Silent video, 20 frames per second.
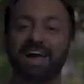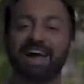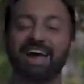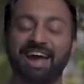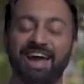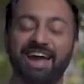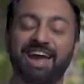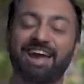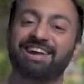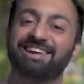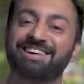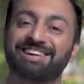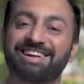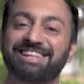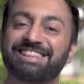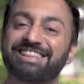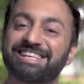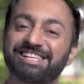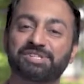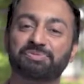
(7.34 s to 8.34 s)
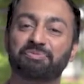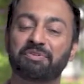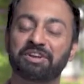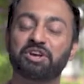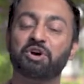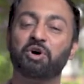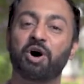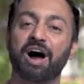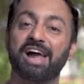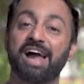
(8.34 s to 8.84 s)
Hey, in this
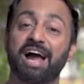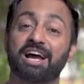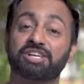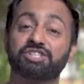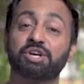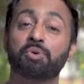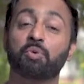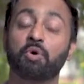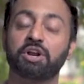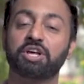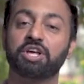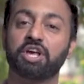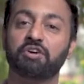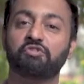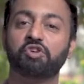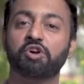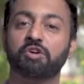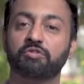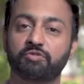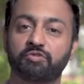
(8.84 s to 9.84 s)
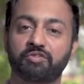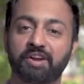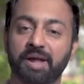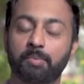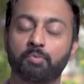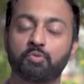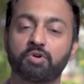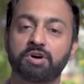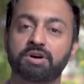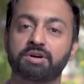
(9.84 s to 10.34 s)
video, I actually want to give you a
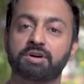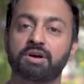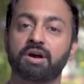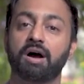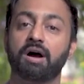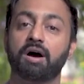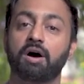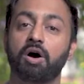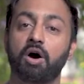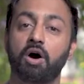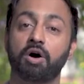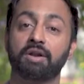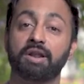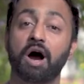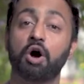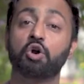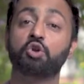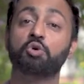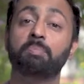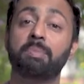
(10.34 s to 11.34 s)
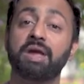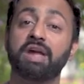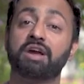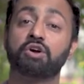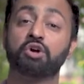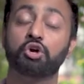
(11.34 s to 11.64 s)
framework on how to make